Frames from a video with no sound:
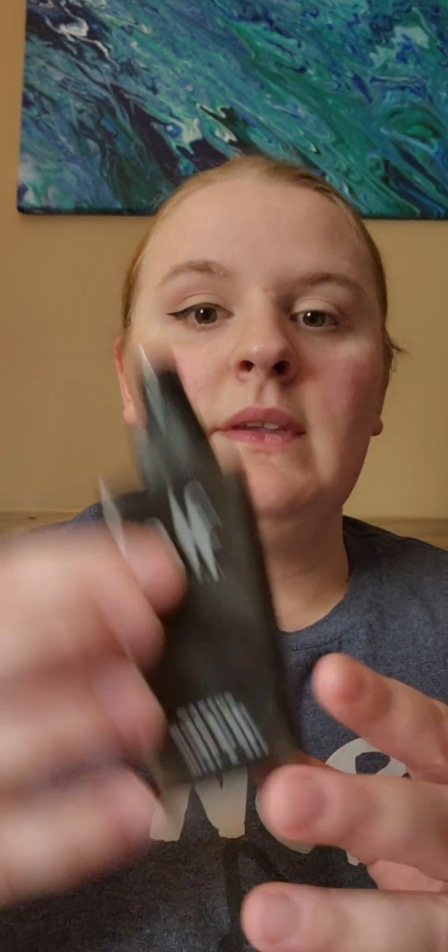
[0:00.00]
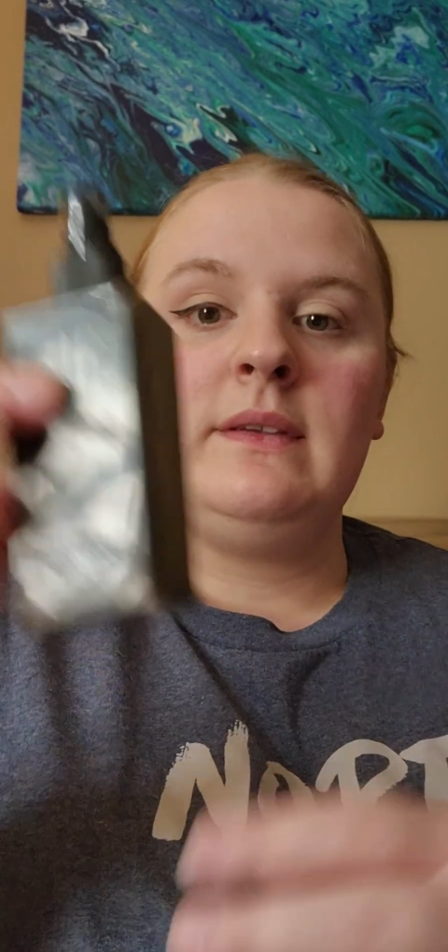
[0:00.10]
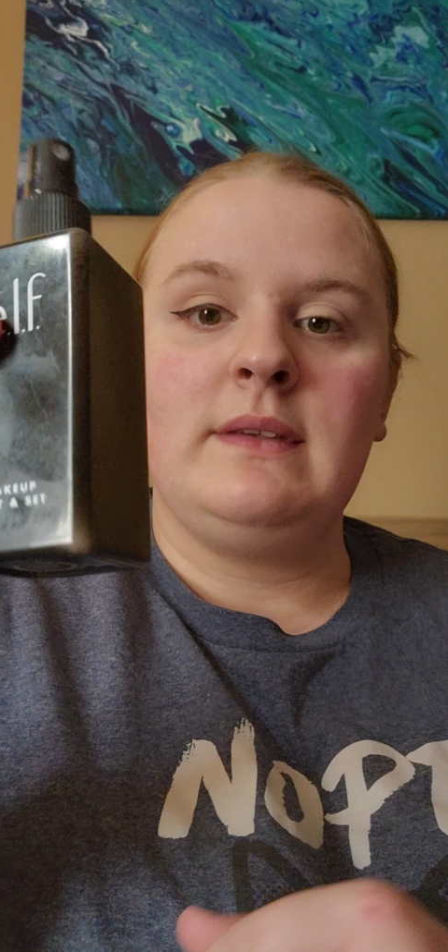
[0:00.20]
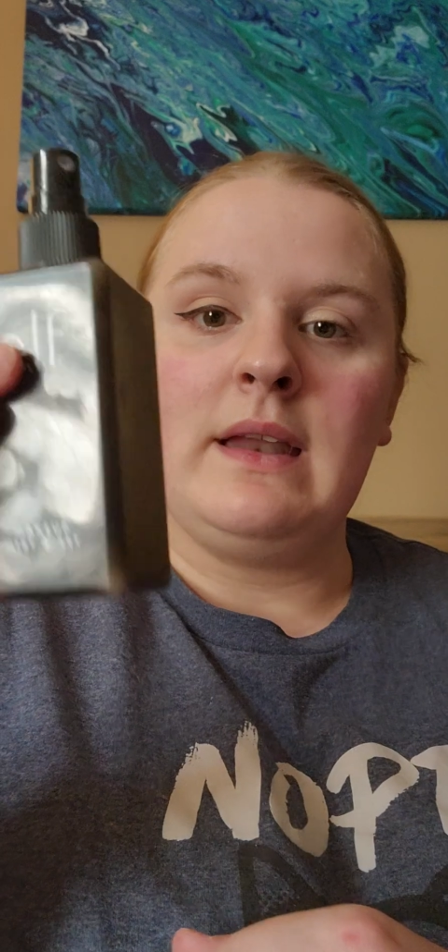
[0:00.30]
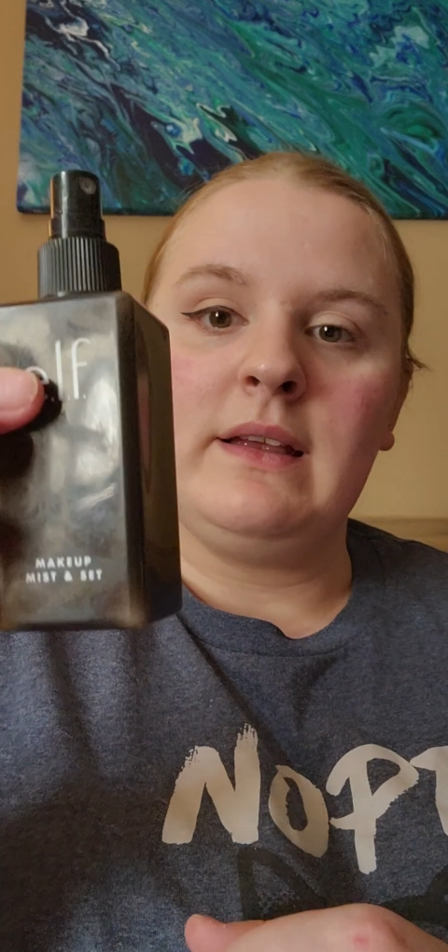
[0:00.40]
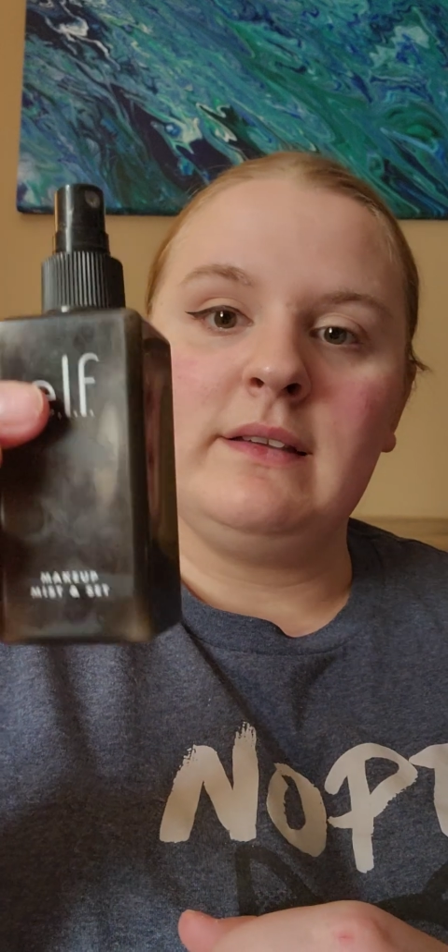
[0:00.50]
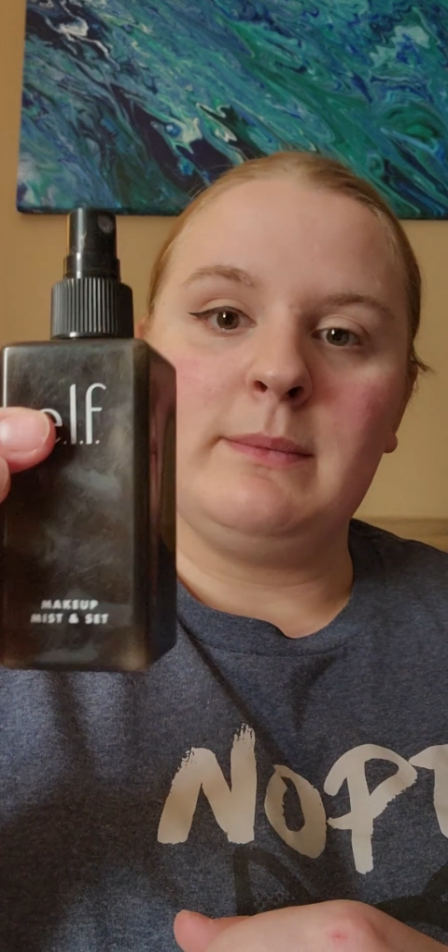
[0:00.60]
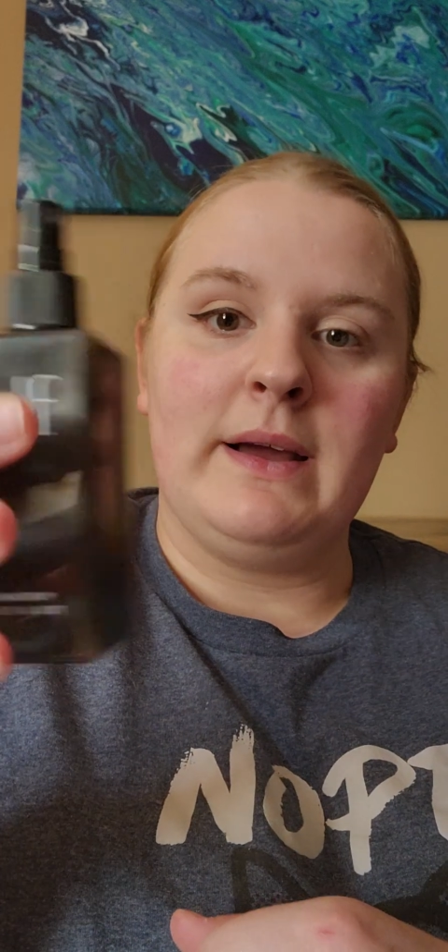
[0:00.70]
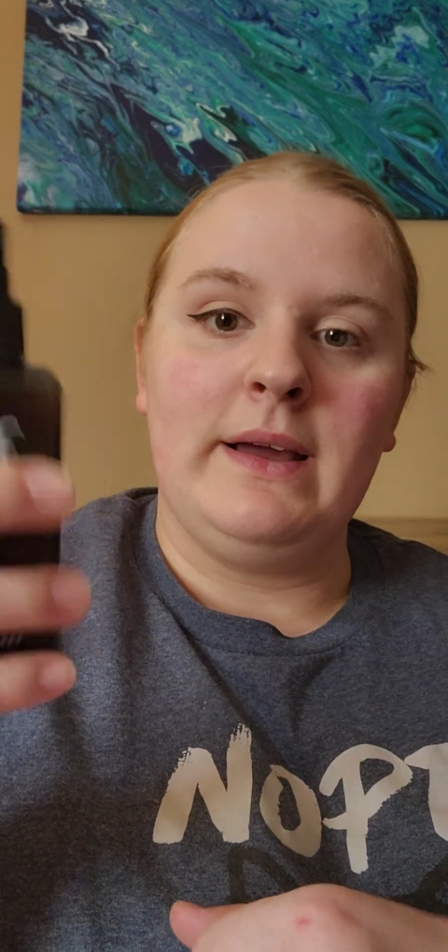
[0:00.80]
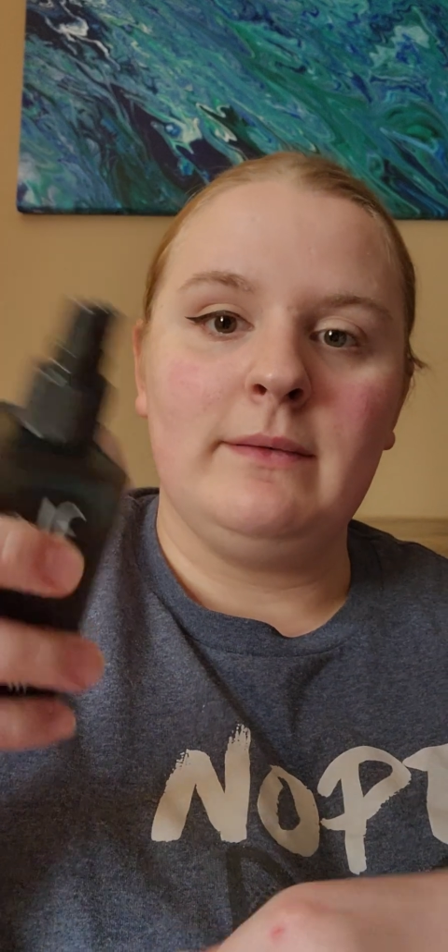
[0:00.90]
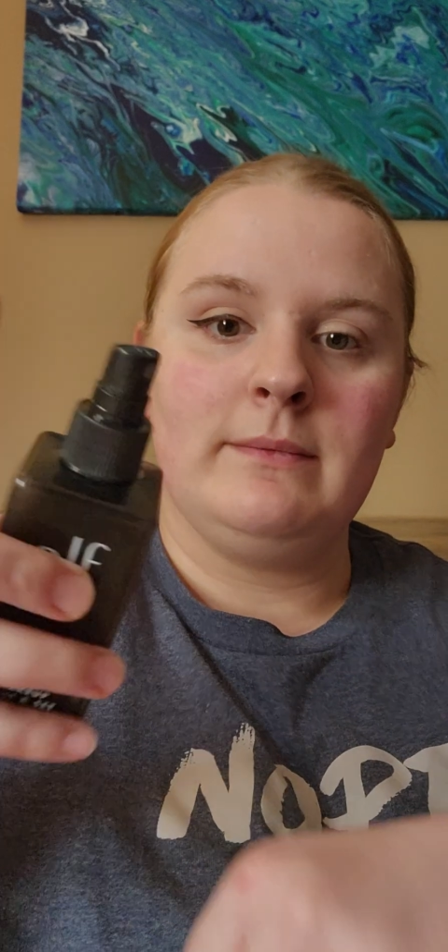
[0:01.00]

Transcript: setting spray,